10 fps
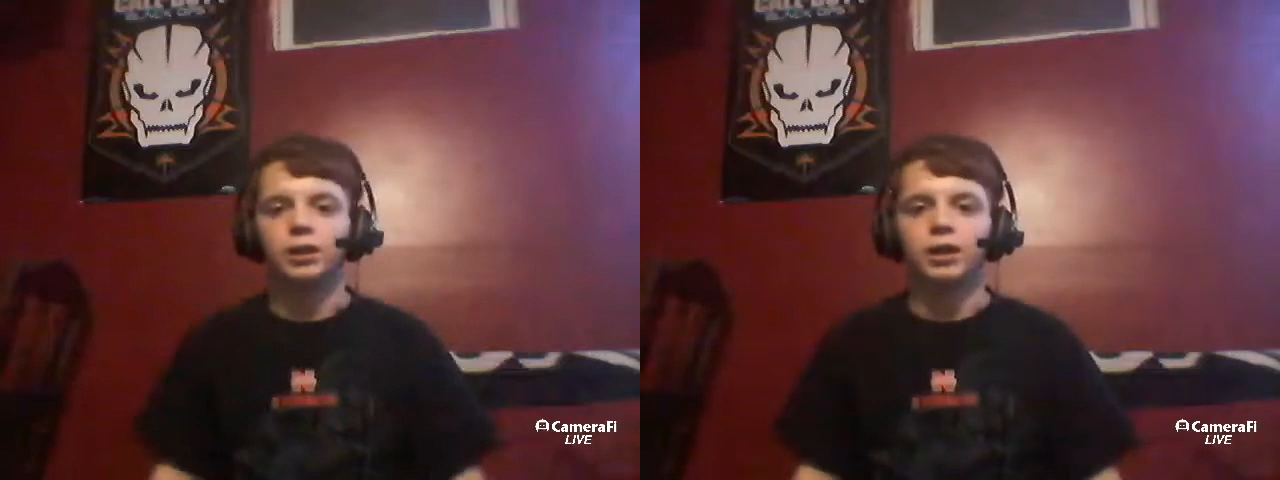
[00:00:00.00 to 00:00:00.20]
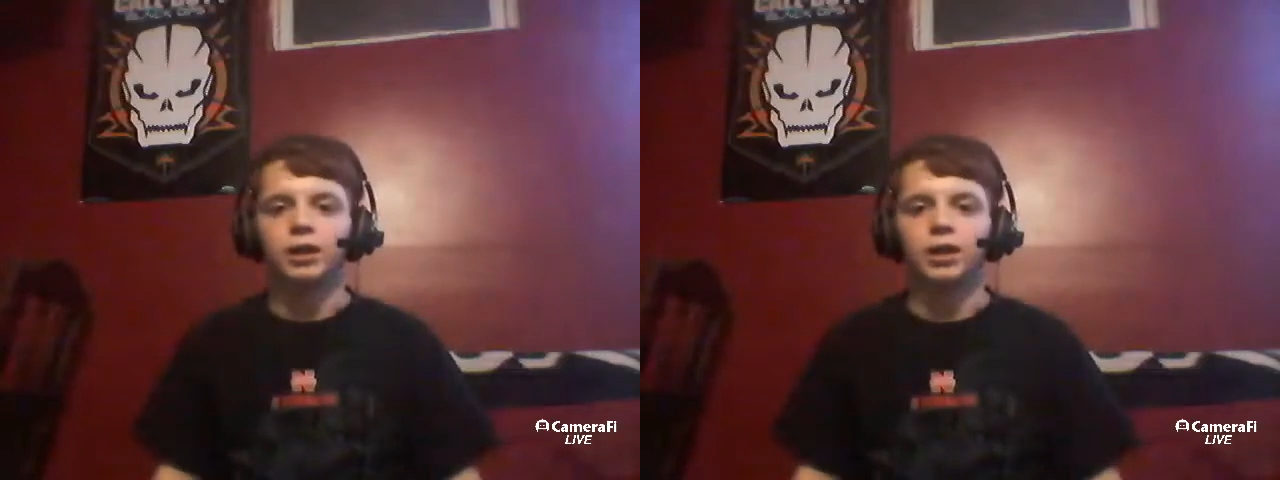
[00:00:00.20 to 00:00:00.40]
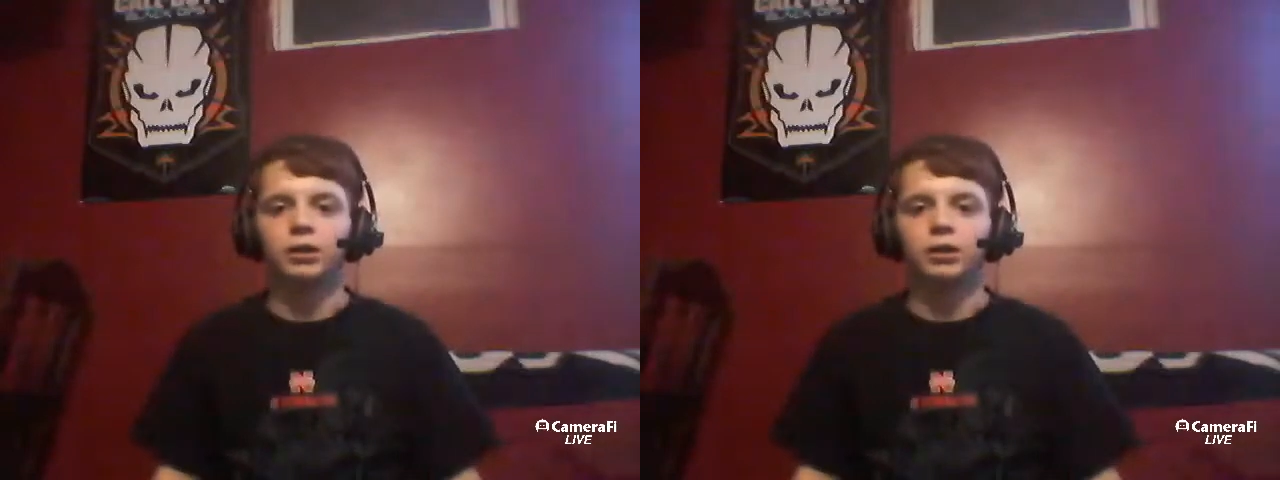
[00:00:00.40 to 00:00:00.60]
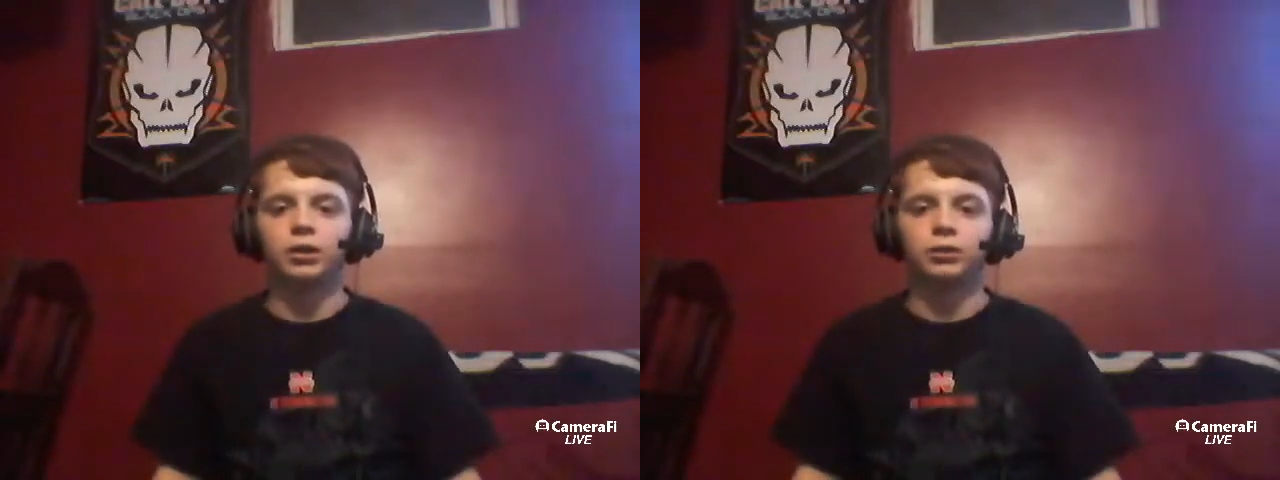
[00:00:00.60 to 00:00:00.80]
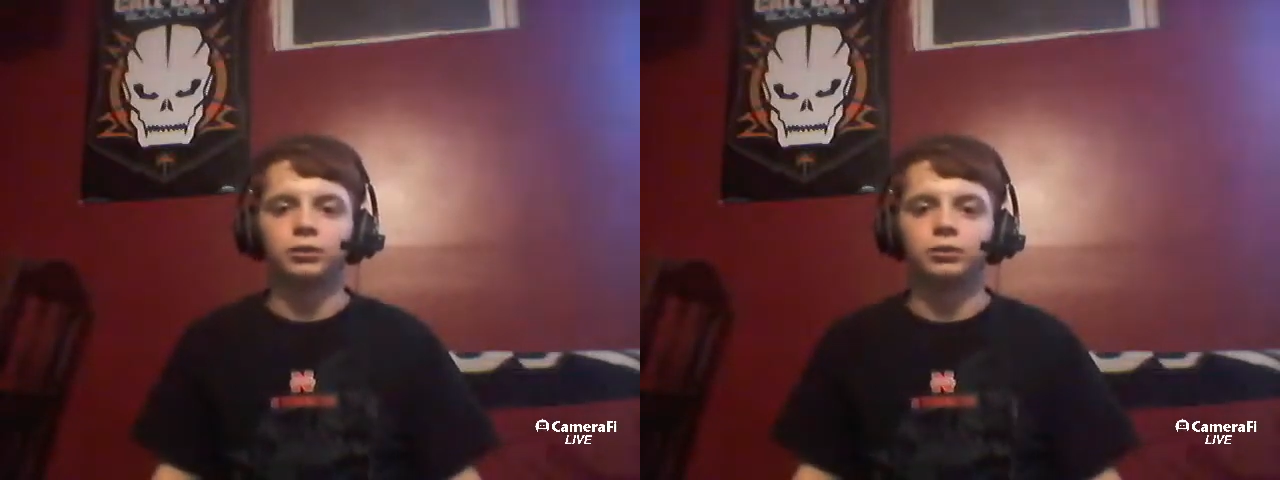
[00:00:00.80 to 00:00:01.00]
I don't
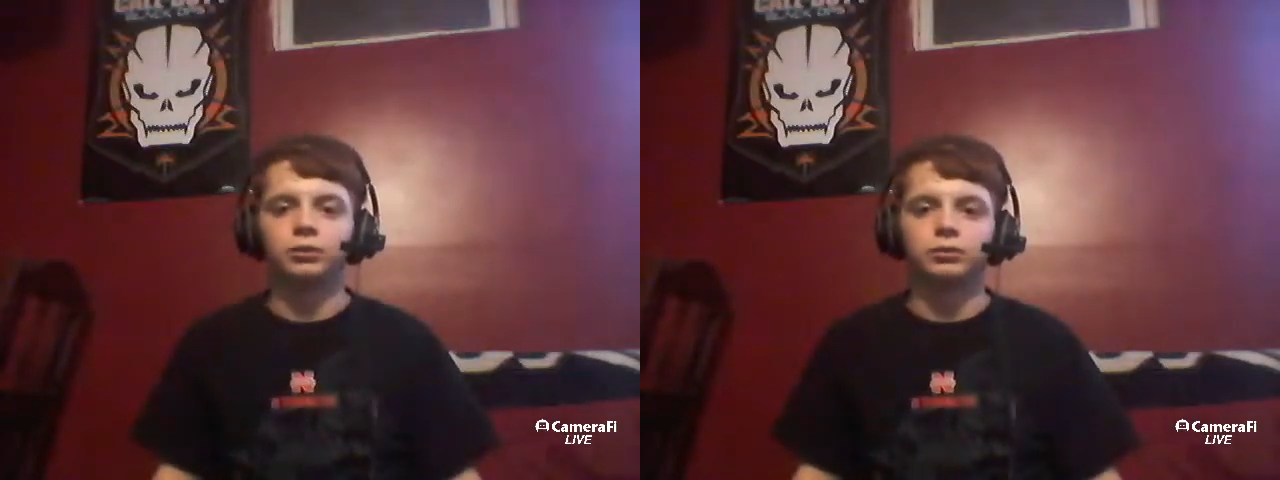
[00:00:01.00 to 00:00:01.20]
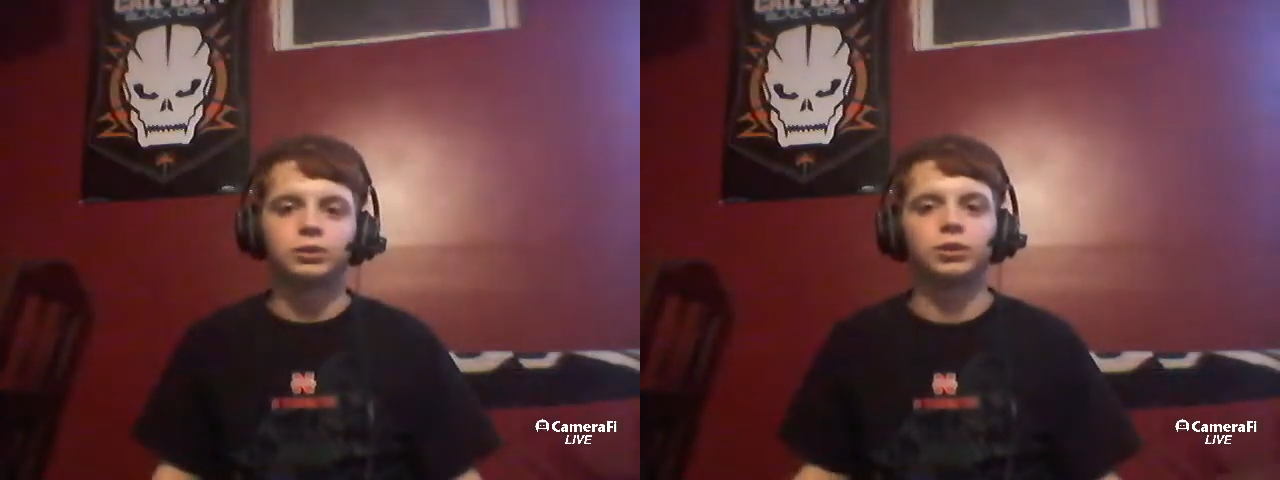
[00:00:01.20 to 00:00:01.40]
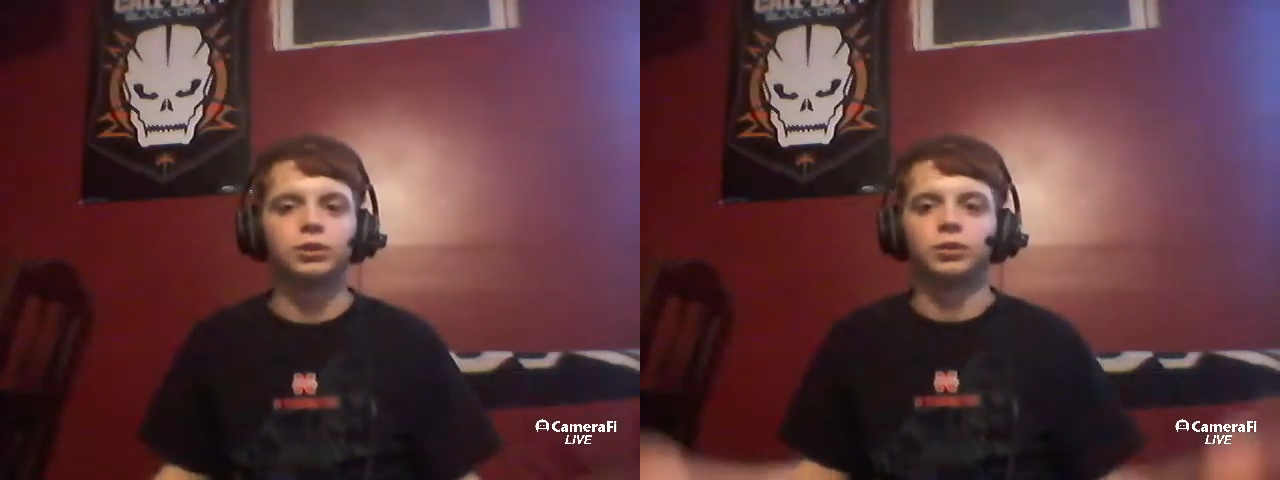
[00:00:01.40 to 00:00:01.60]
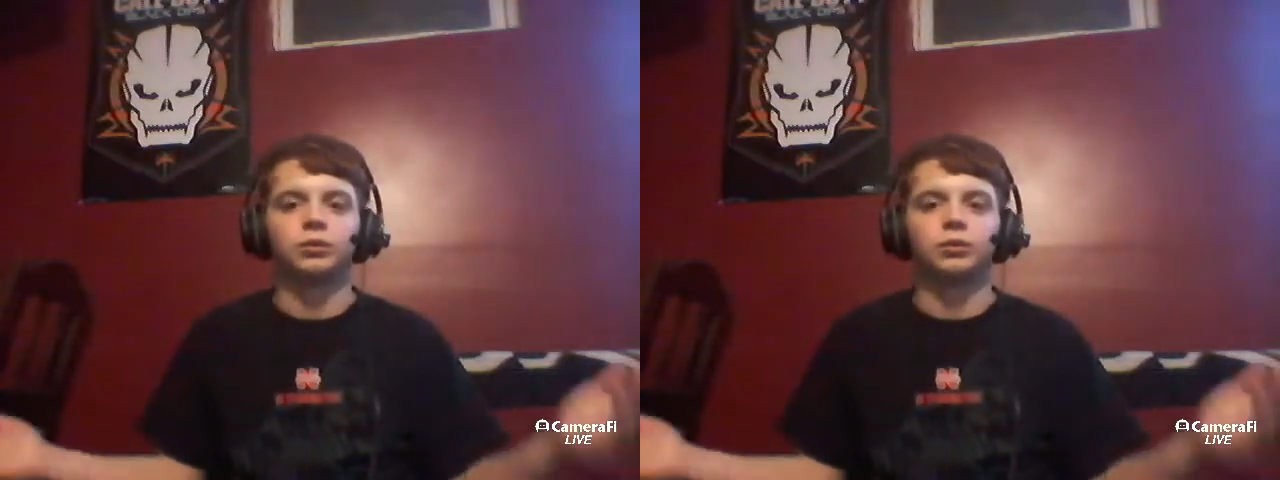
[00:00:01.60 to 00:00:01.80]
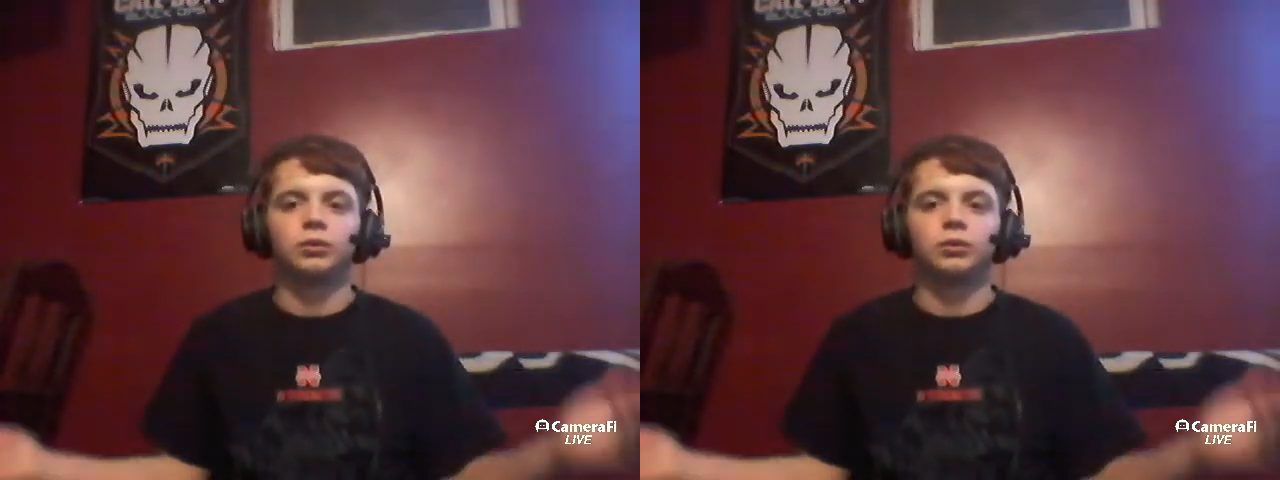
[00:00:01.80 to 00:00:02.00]
know, so